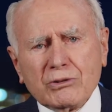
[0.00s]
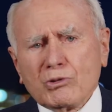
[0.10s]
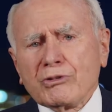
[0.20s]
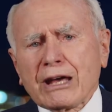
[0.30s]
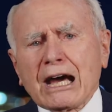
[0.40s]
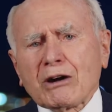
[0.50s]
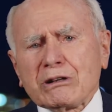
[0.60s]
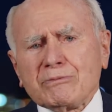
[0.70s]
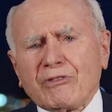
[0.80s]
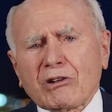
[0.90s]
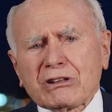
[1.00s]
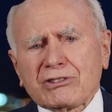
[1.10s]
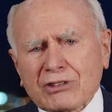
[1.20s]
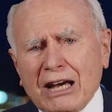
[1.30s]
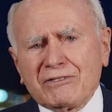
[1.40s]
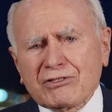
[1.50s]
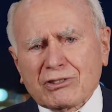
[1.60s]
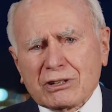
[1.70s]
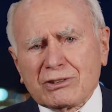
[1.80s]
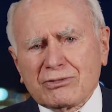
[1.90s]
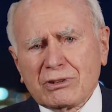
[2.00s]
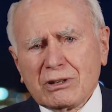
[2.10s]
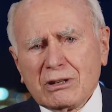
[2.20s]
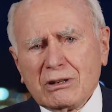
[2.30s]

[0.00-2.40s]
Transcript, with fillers: You're now in very safe seats.